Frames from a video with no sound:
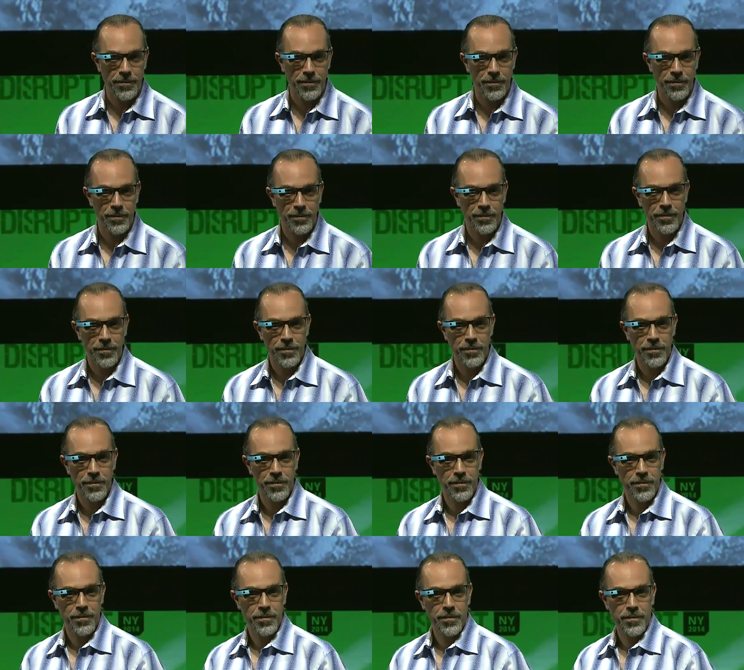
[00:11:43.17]

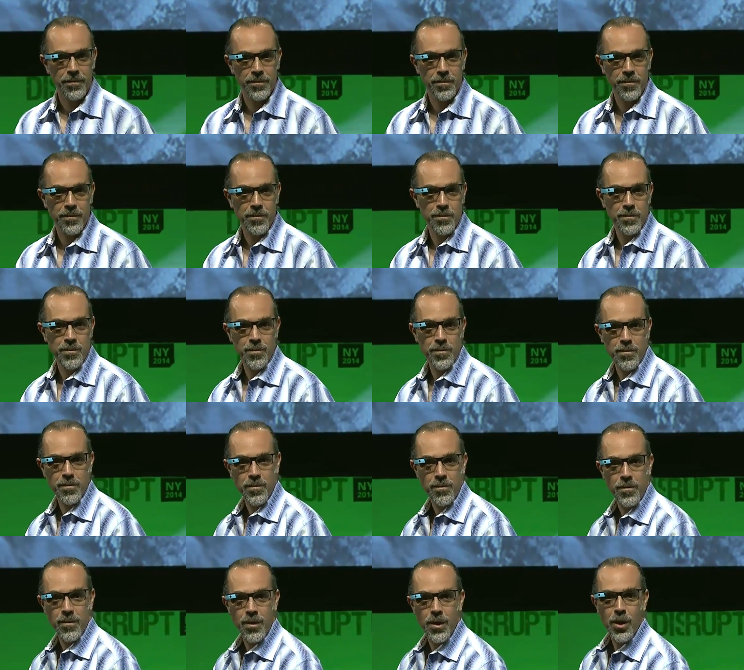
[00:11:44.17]
(silence)